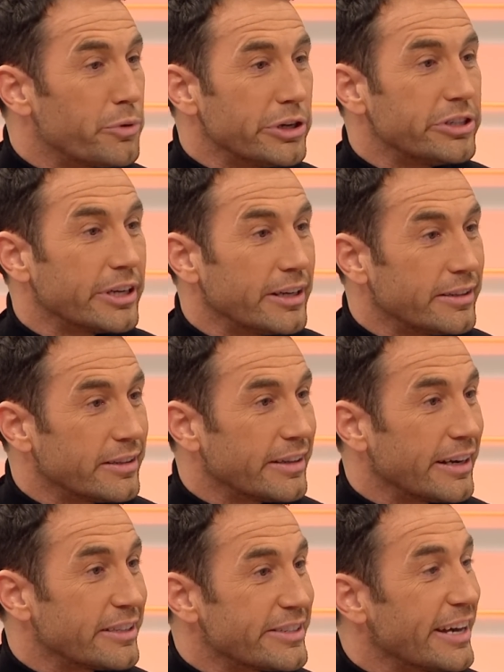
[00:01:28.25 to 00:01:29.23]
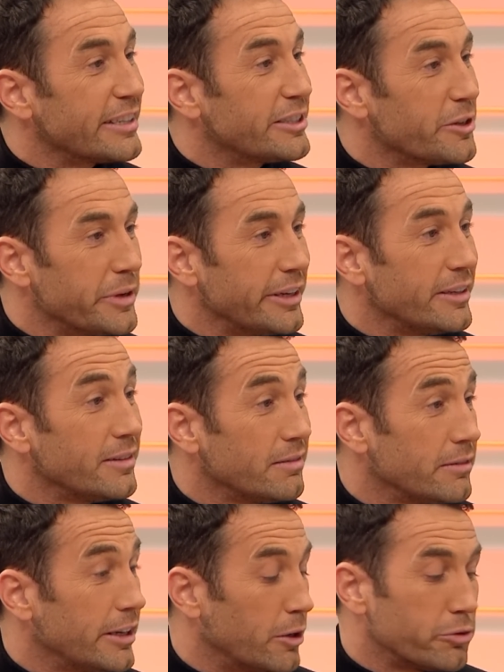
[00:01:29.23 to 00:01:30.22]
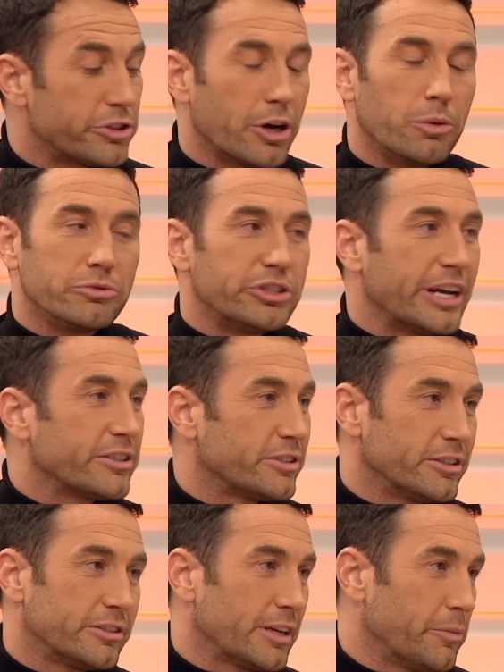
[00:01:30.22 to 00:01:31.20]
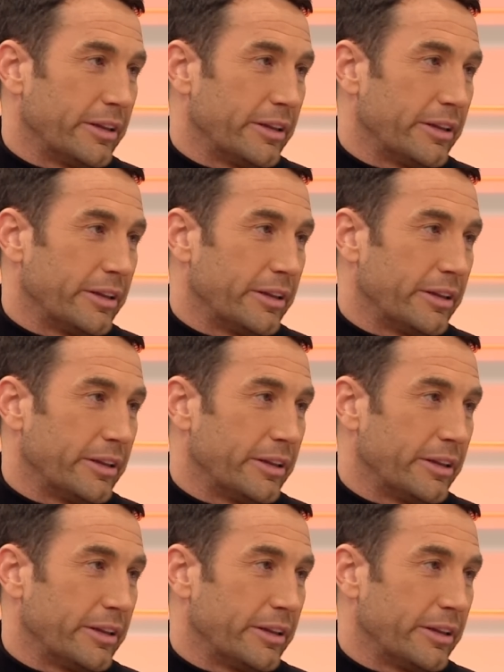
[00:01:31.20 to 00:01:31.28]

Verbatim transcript: appreciated and it's nice to be, you know, shown gestures.